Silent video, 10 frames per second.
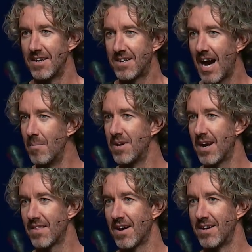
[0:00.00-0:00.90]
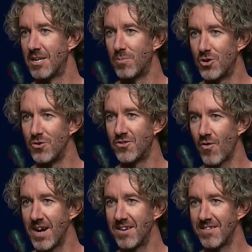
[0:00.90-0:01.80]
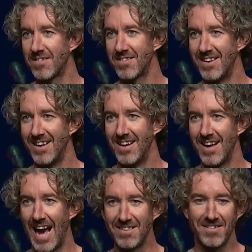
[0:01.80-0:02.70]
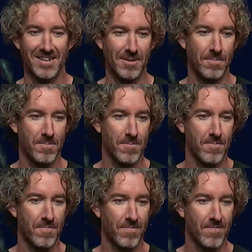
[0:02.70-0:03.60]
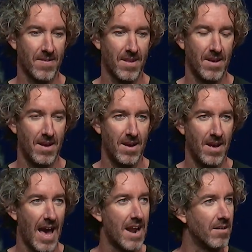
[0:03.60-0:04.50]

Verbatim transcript: come together to produce greatness as a team. And at